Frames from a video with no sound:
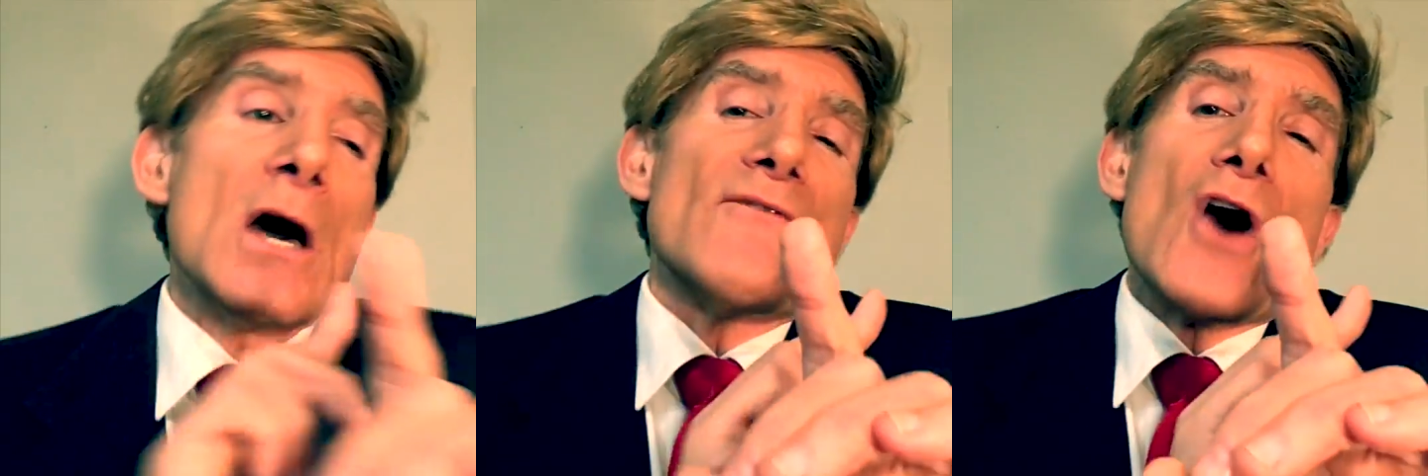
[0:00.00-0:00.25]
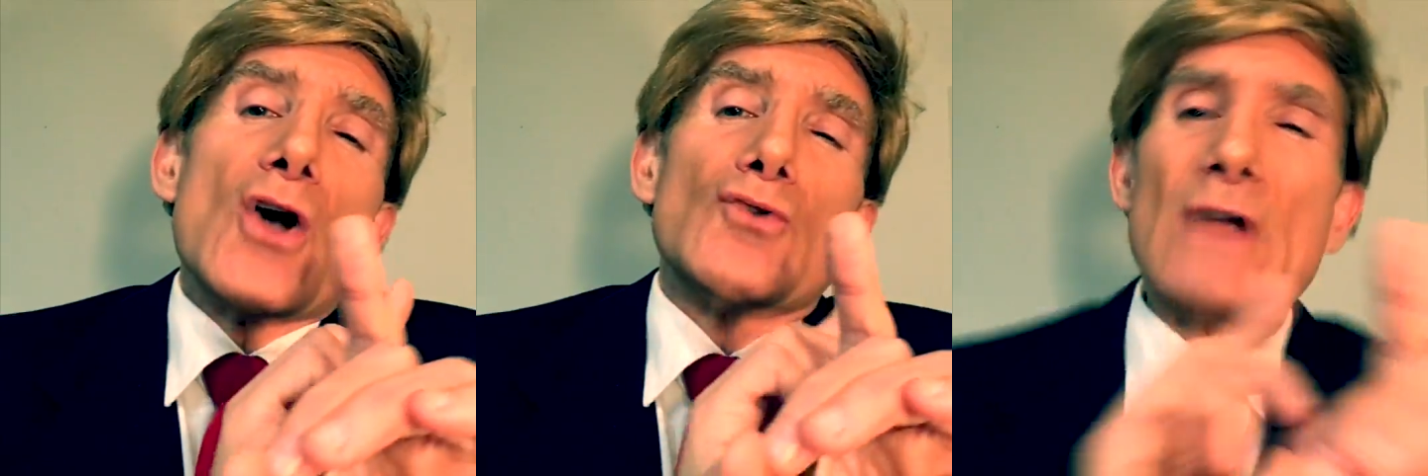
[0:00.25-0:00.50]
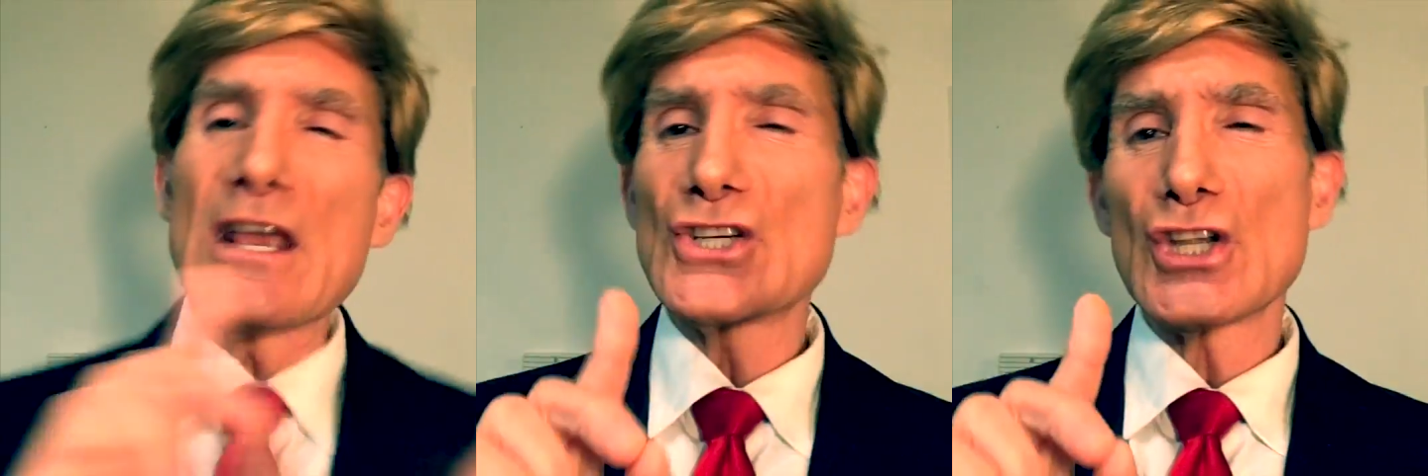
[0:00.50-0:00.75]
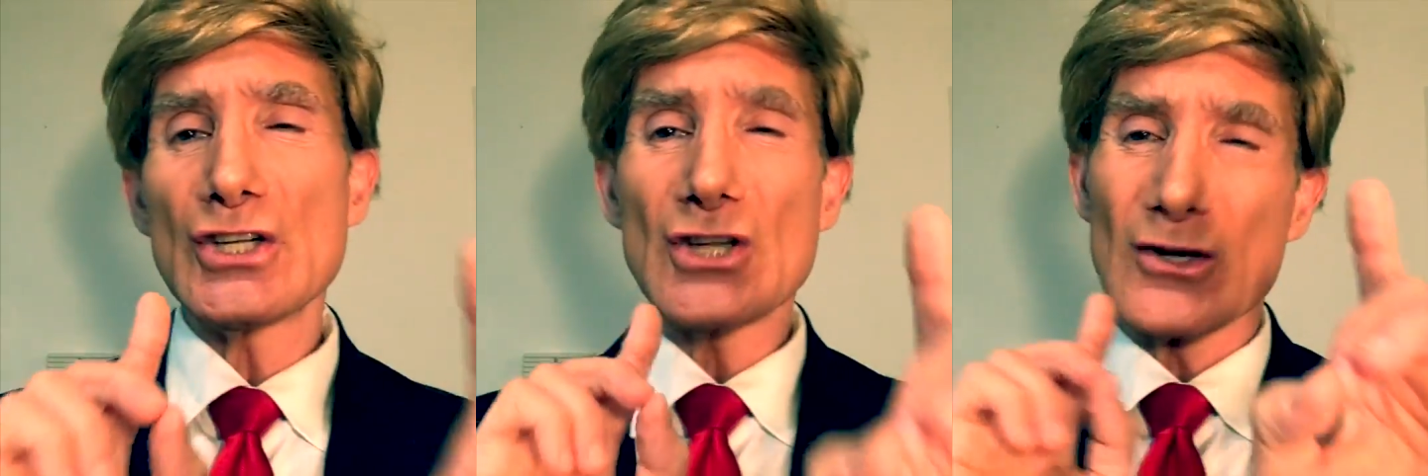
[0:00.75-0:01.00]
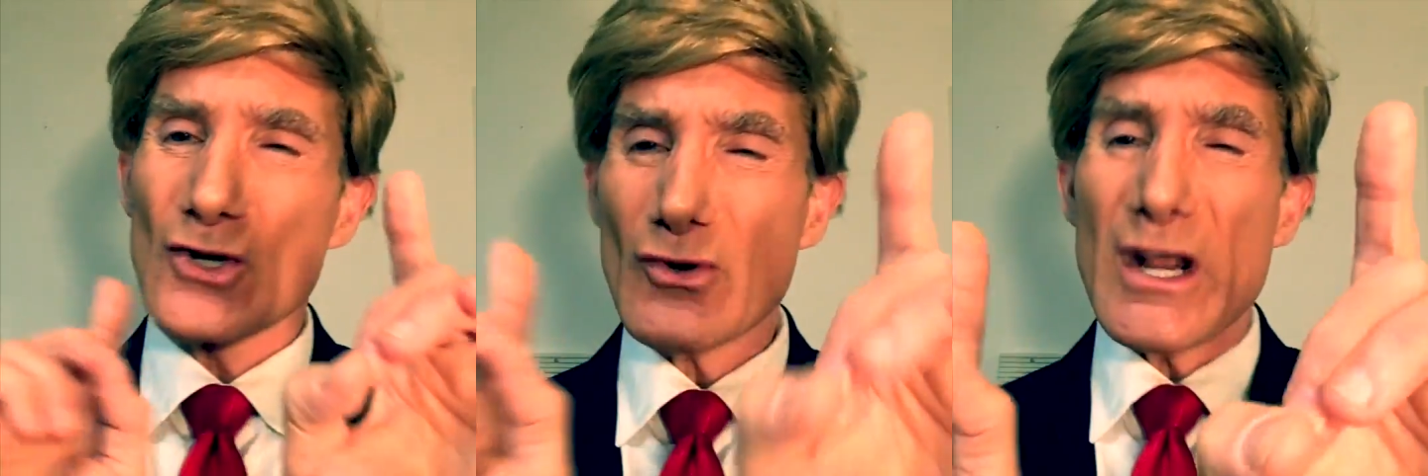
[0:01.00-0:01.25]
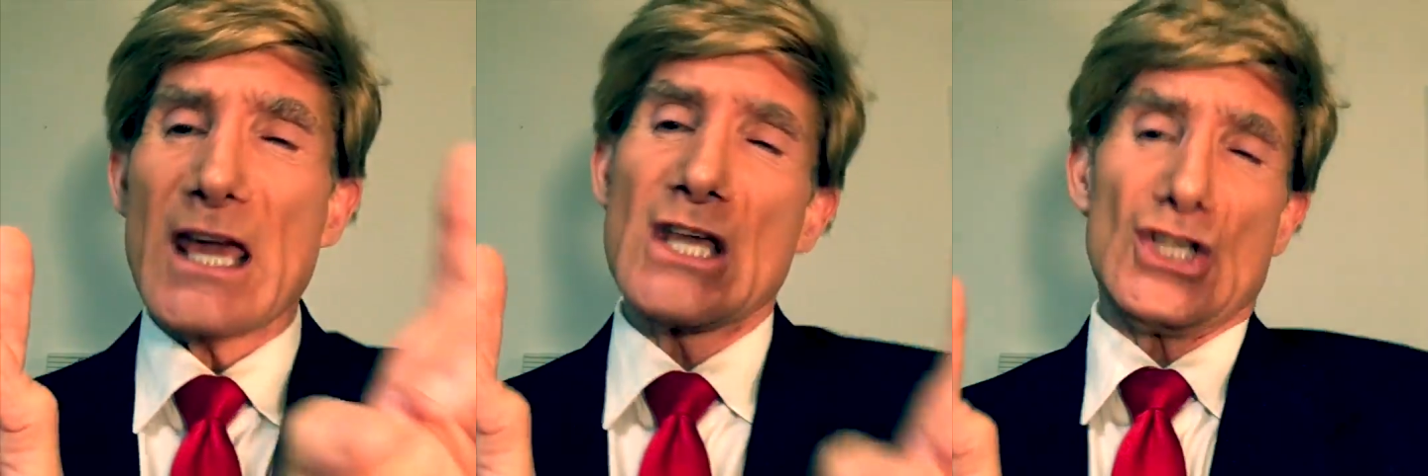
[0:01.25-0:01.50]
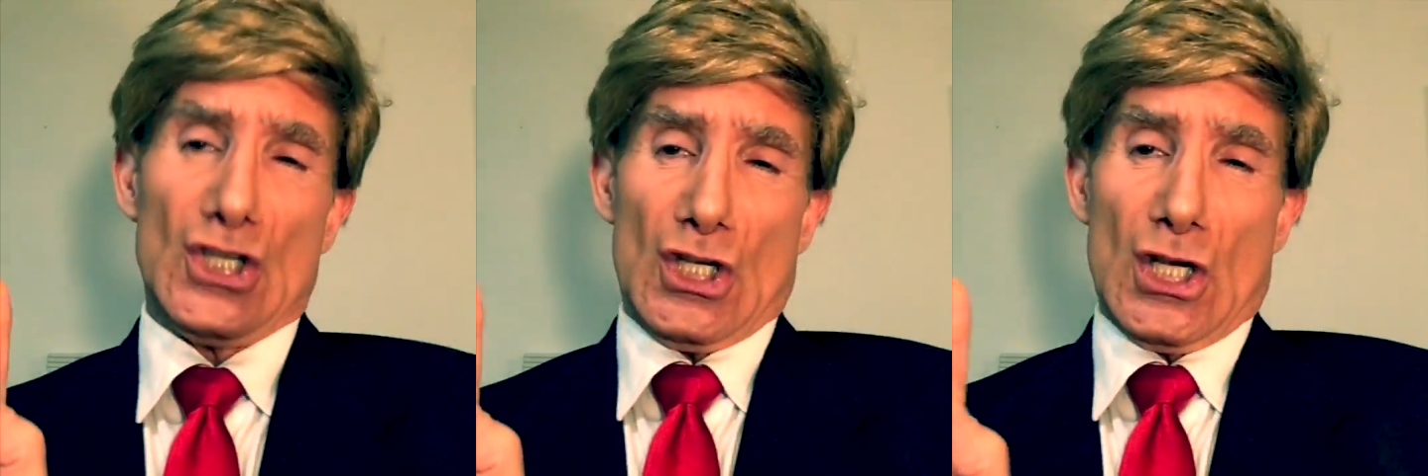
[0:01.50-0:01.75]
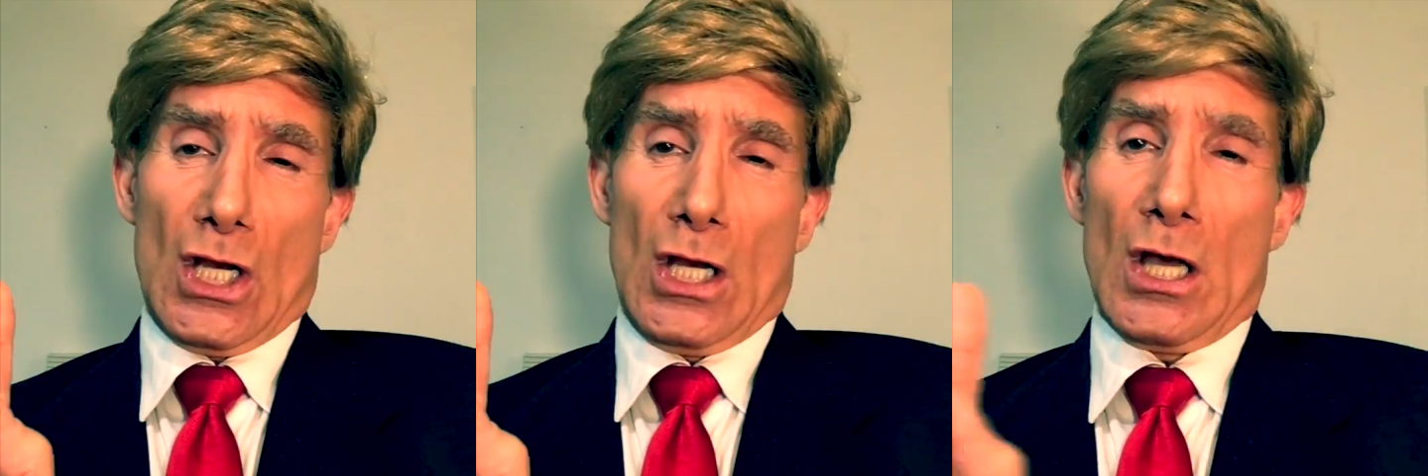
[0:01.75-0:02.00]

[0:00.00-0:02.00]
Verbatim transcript: of all races and creeds.